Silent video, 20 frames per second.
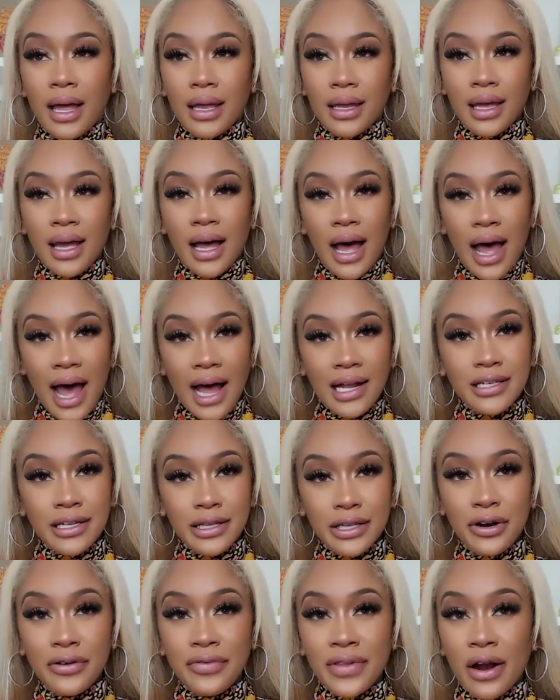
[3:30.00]
Yeah, I had to
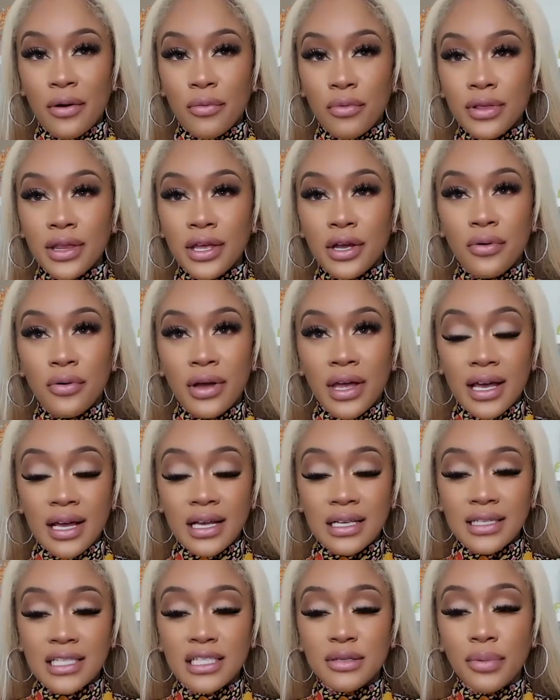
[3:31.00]
learn that really quick because
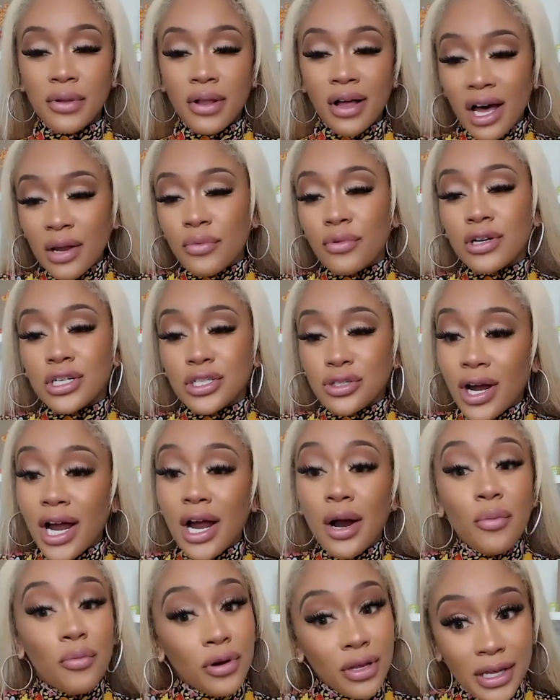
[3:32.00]
this blonde will dry
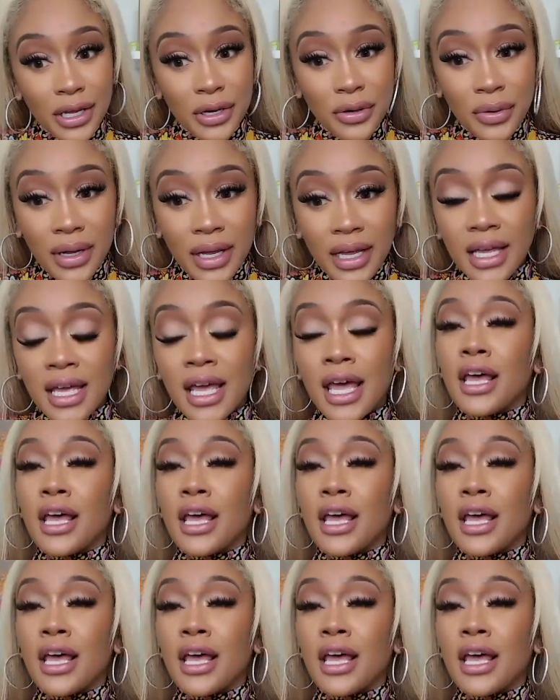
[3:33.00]
up really quick.